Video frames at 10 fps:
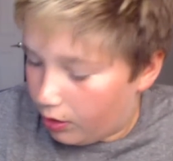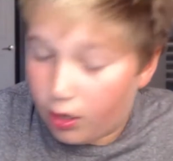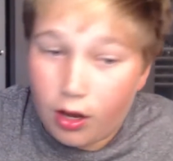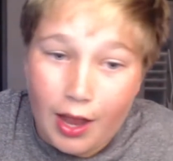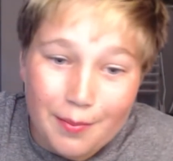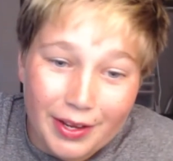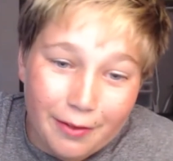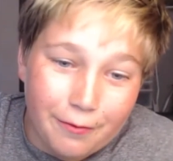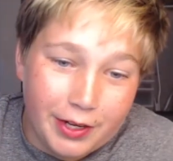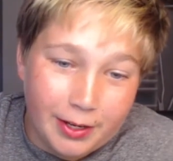I made a
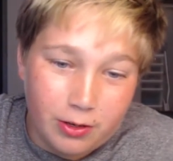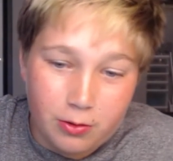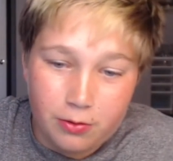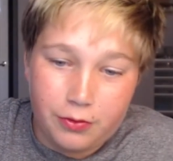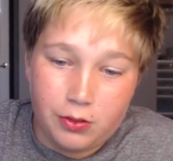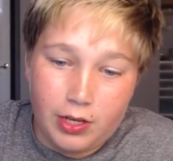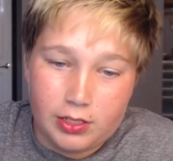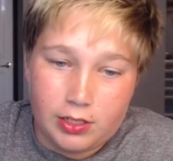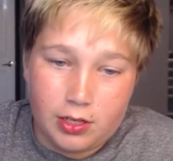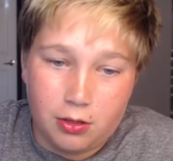video a few
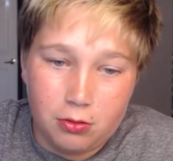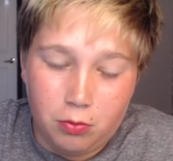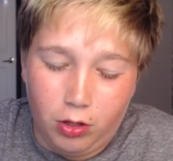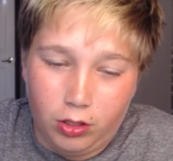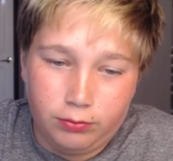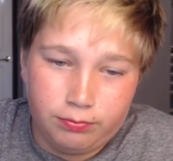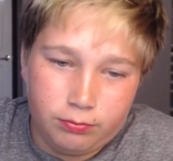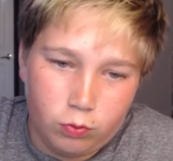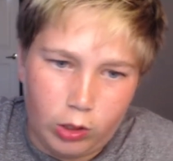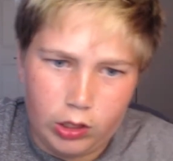days ago, well,
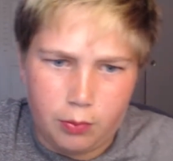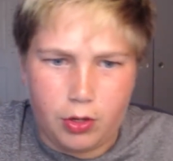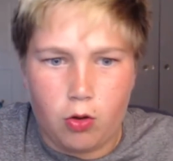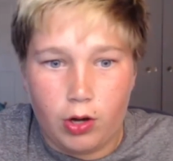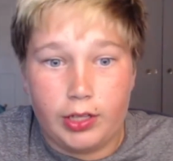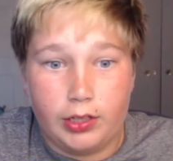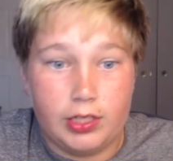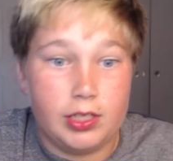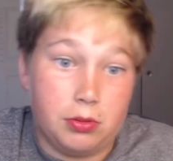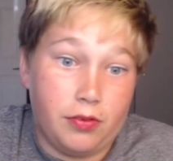while I'm recording
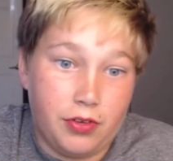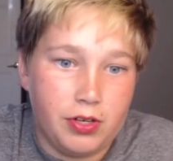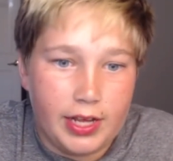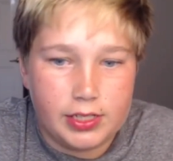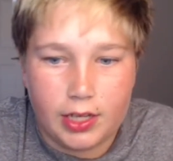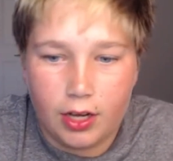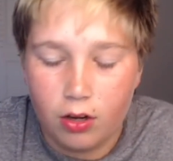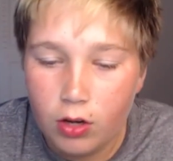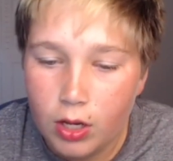this, it was a few days ago,